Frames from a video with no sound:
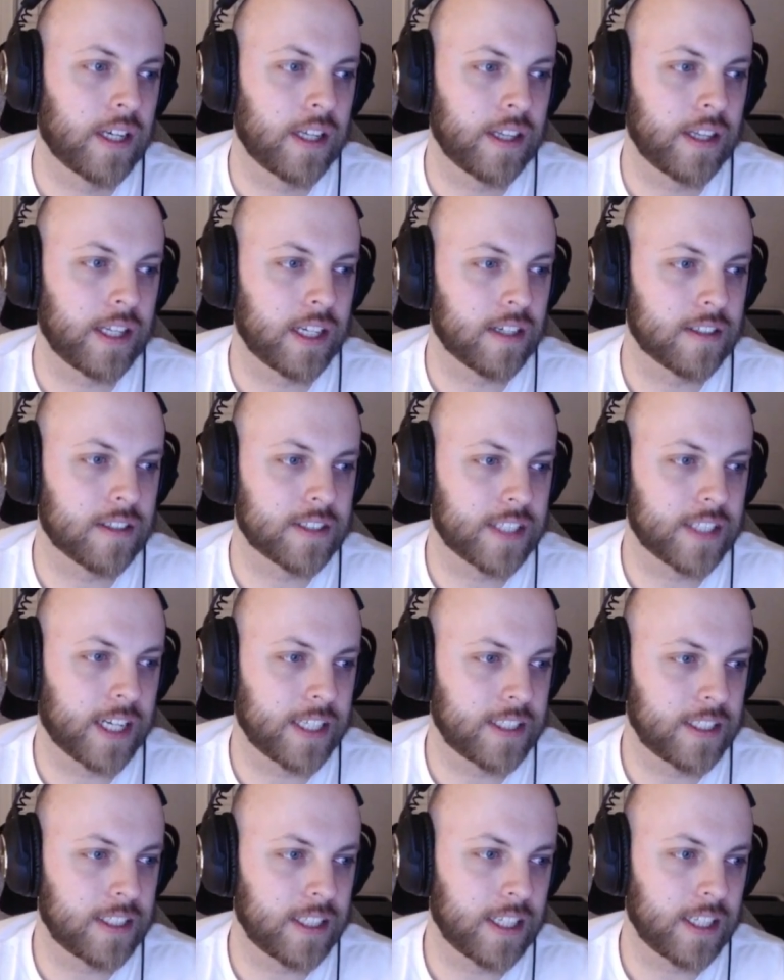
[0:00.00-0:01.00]
The year is
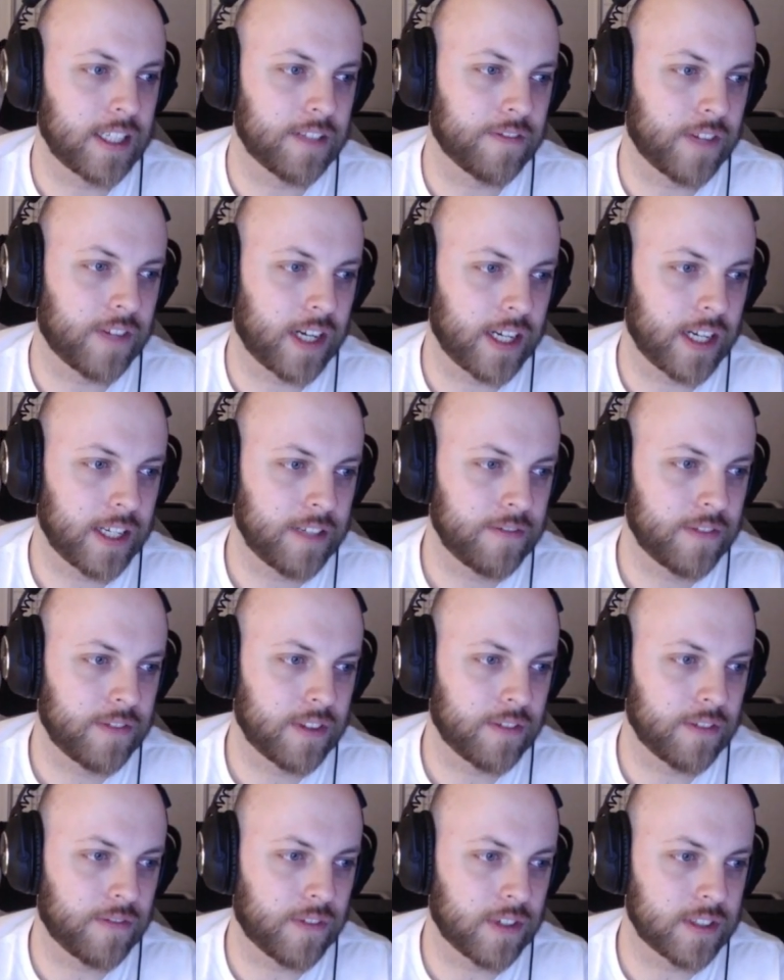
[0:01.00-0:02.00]
1985. The
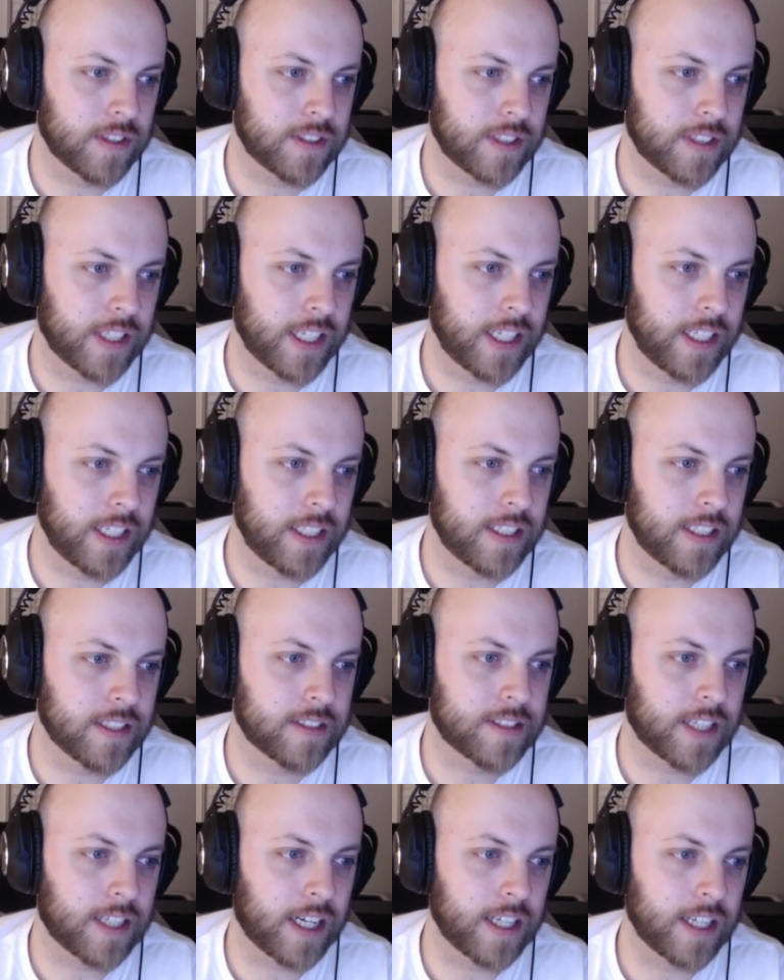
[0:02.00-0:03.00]
First Lady
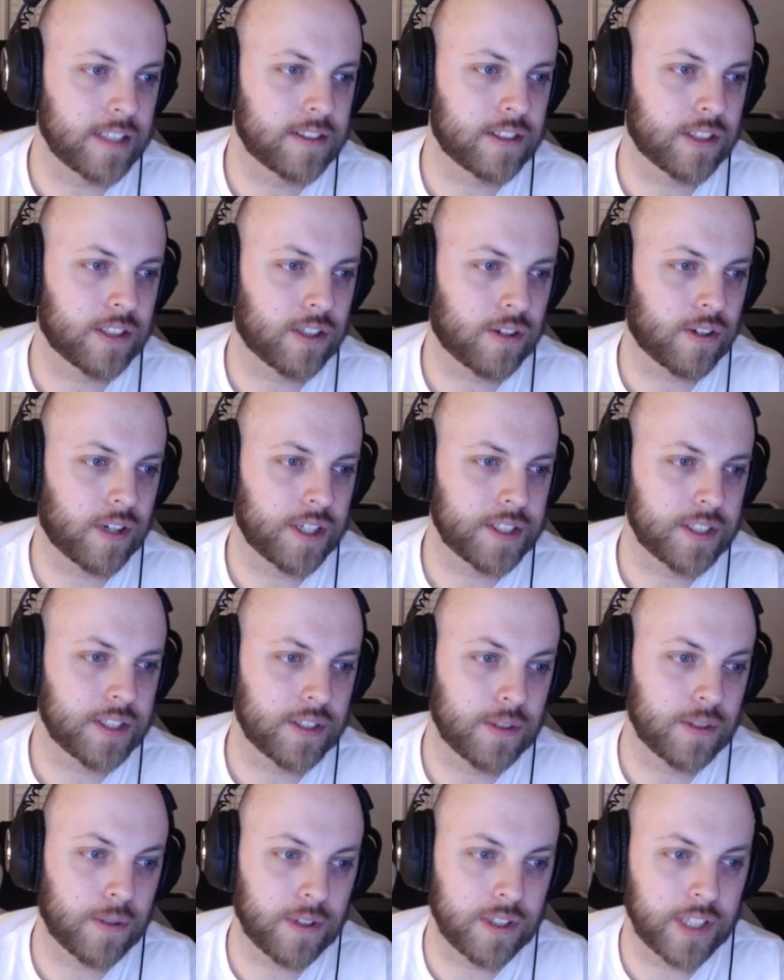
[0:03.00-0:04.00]
decides to crush
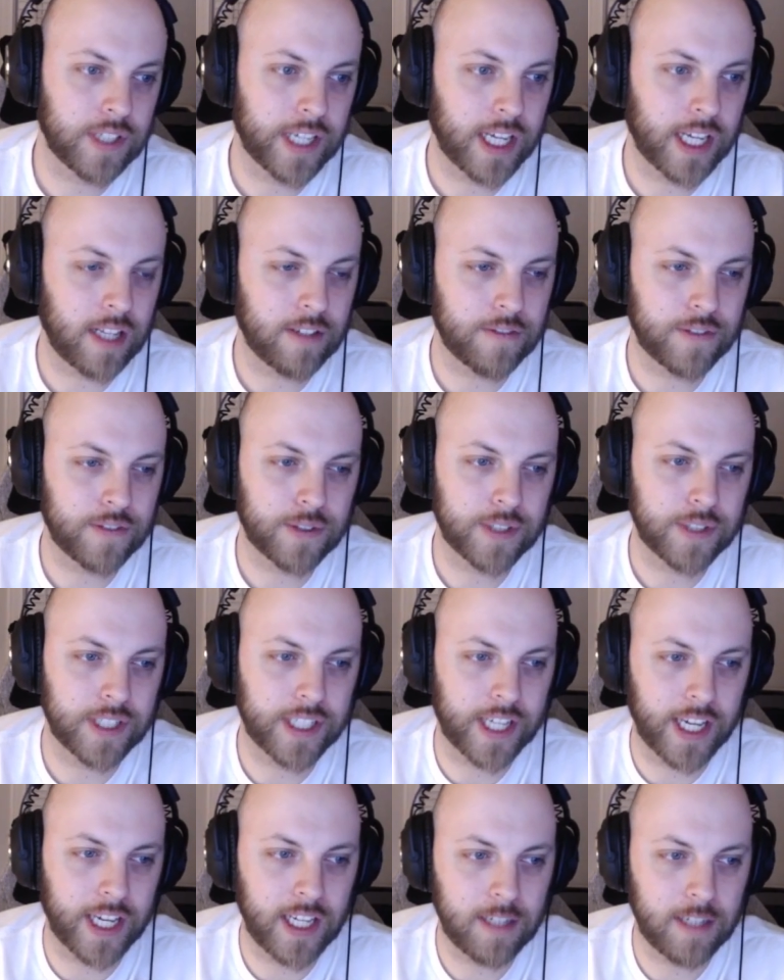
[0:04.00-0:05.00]
Northern California
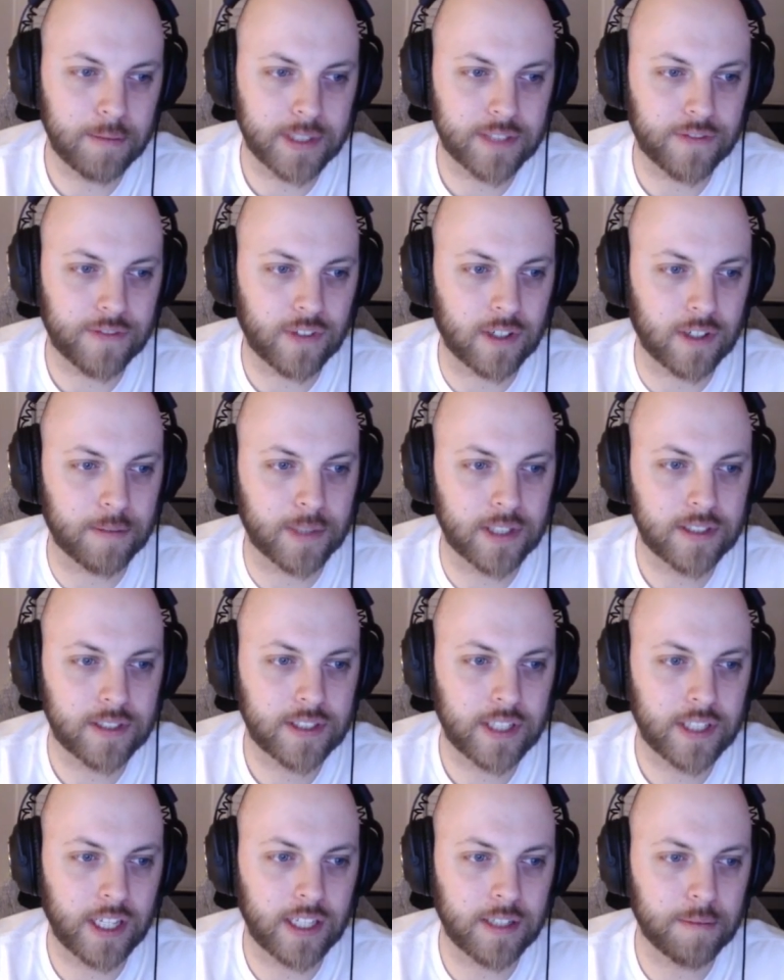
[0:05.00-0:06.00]
cannabis farmers
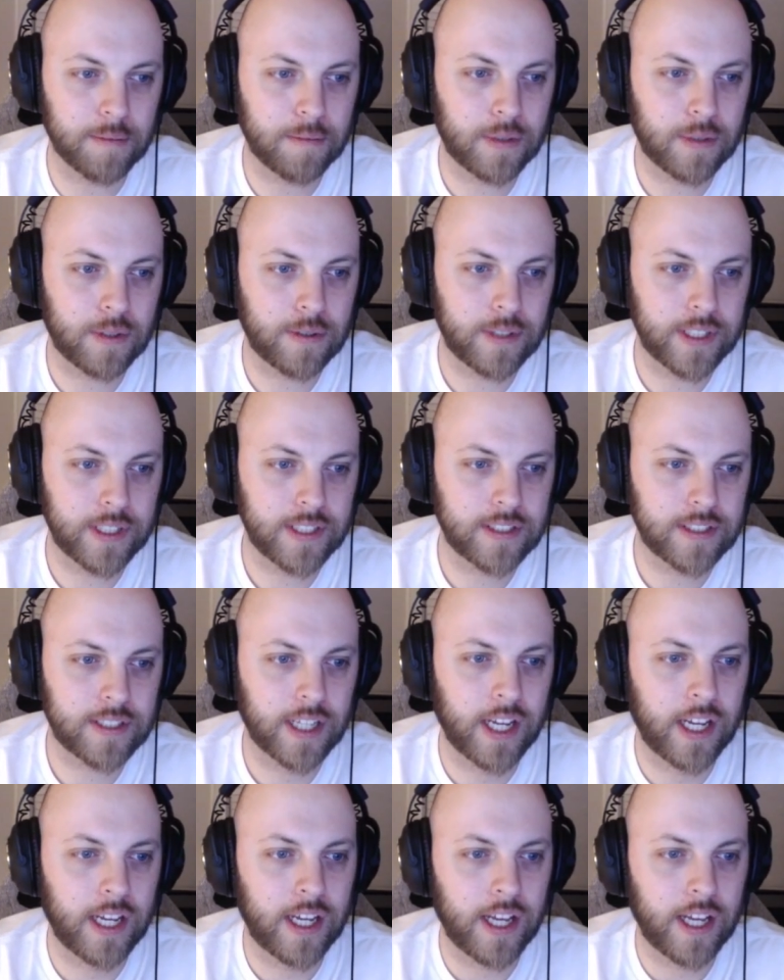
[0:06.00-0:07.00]
and deploys
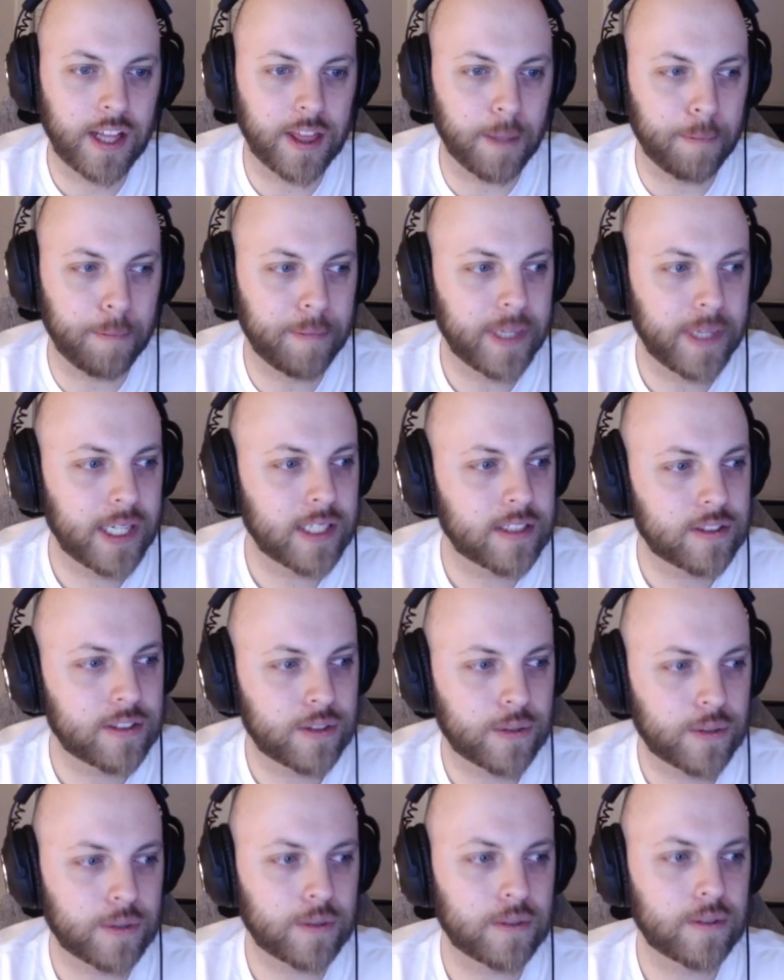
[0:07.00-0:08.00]
the biggest
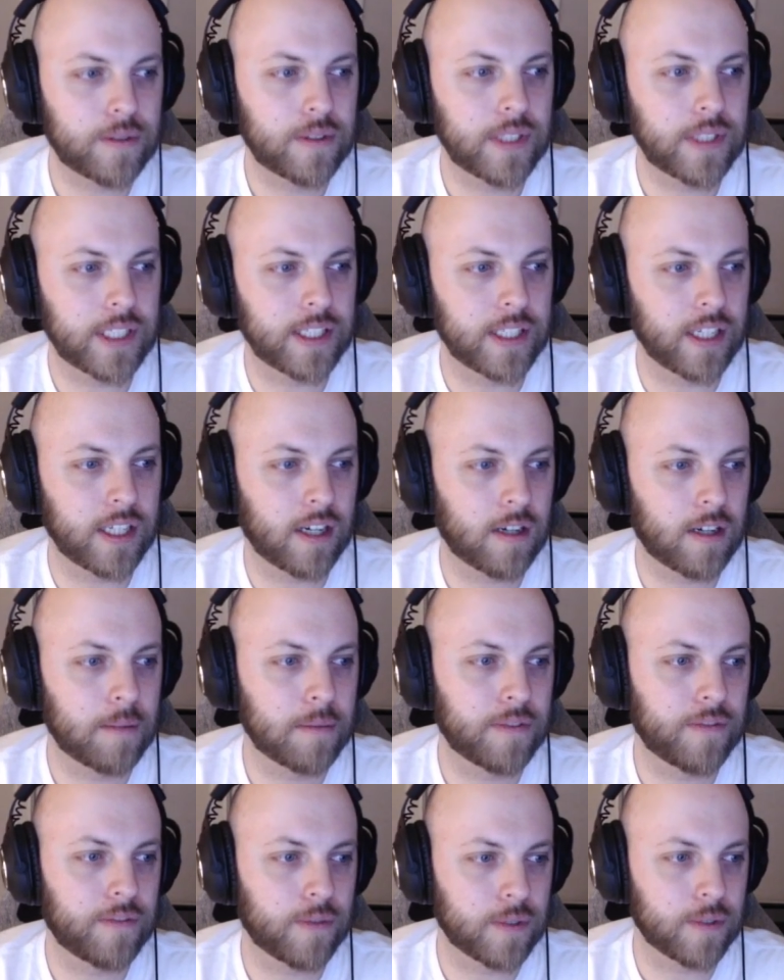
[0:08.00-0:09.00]
tool in the armed
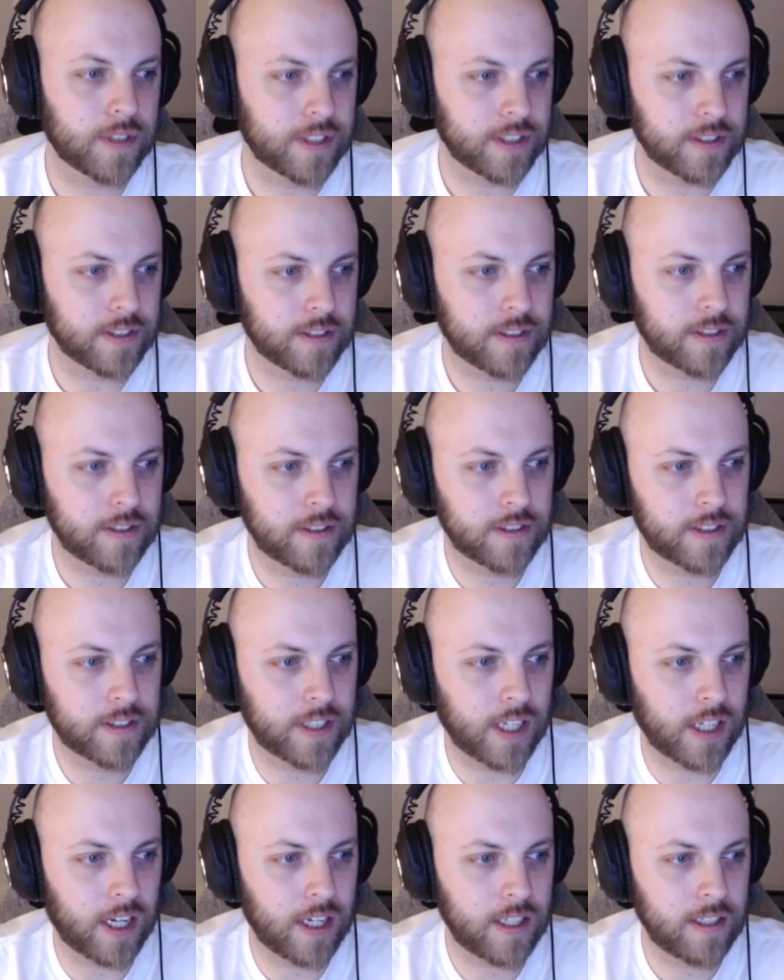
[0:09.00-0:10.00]
forces,
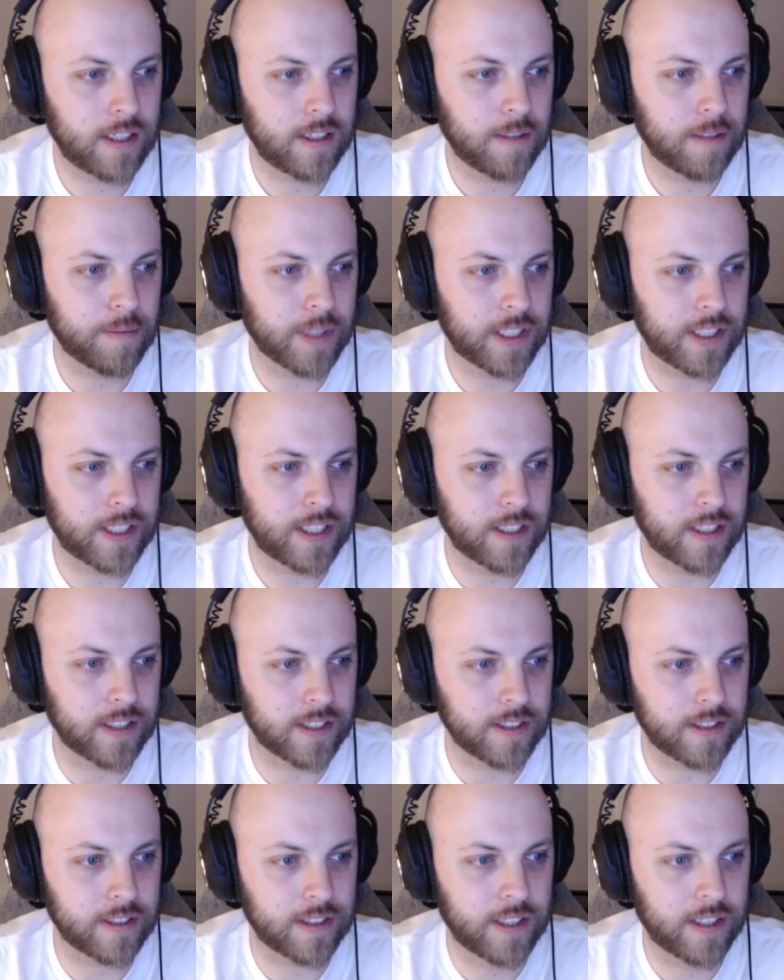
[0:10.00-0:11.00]
Scott
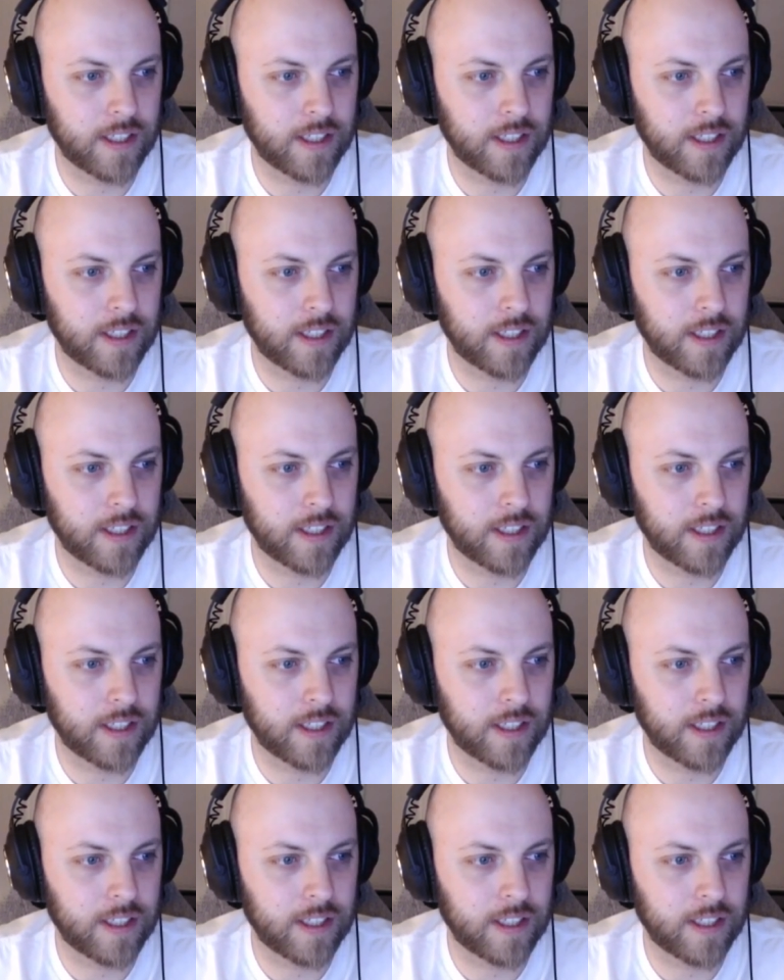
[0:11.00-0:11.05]
McTiernan.